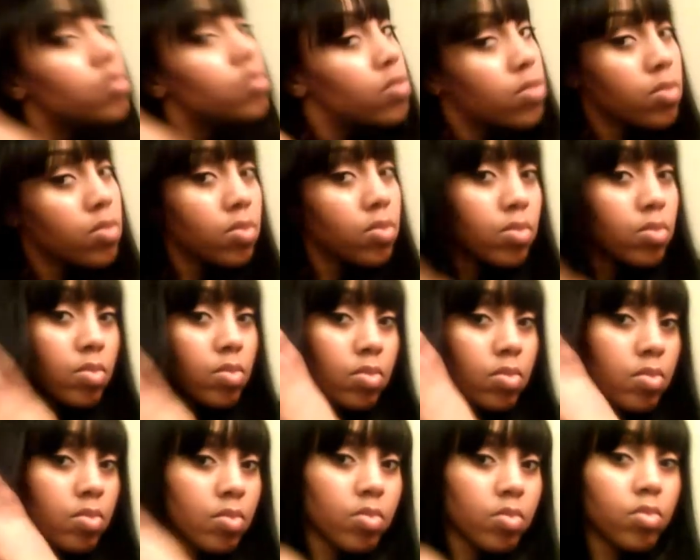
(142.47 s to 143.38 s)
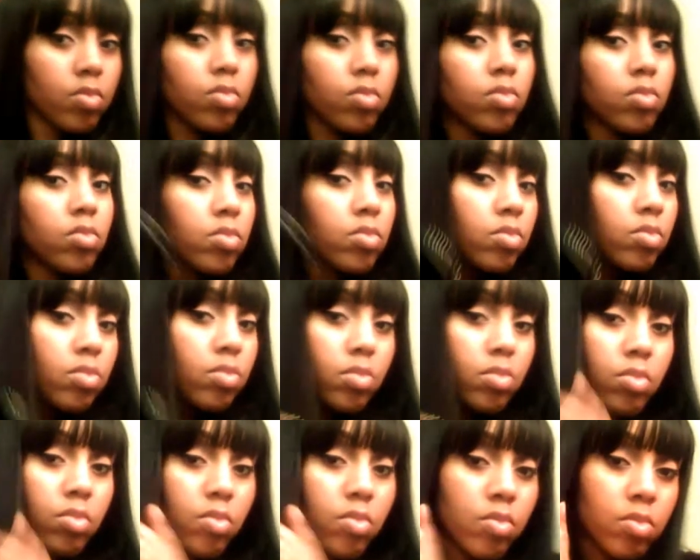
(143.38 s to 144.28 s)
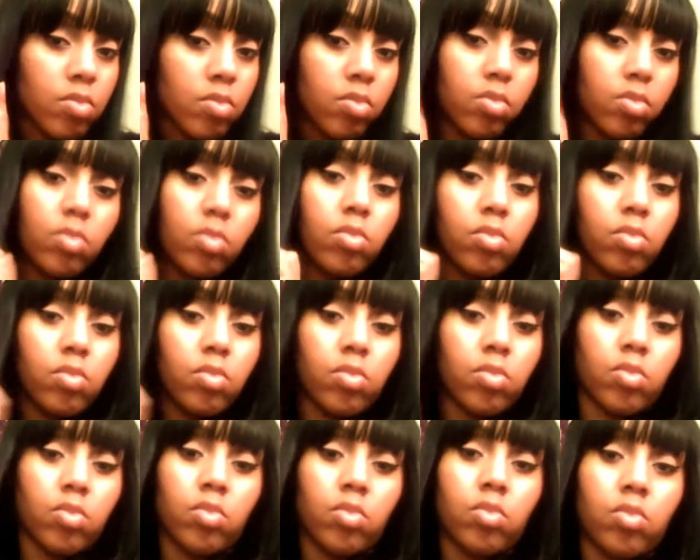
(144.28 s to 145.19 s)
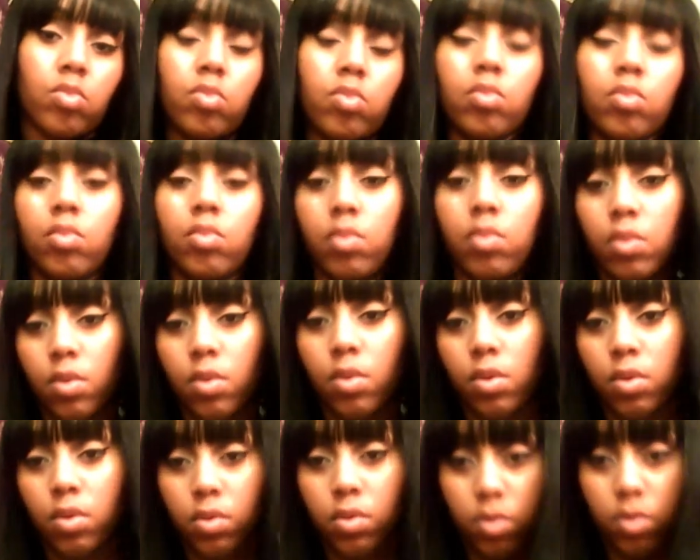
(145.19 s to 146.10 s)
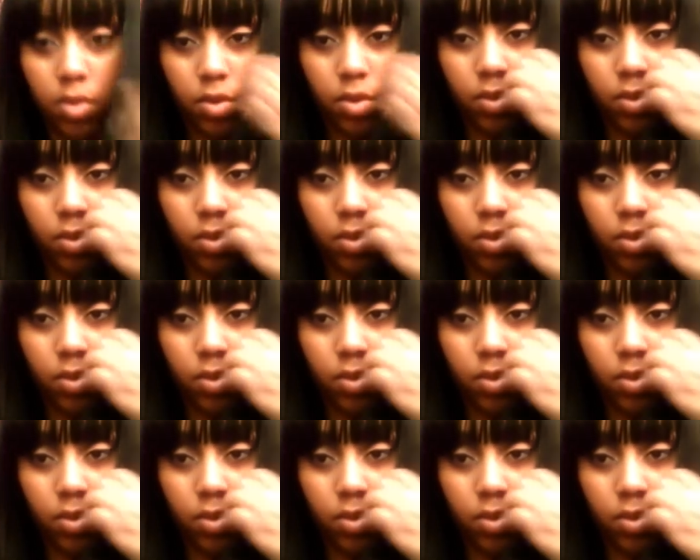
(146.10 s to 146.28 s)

Nobody speaks.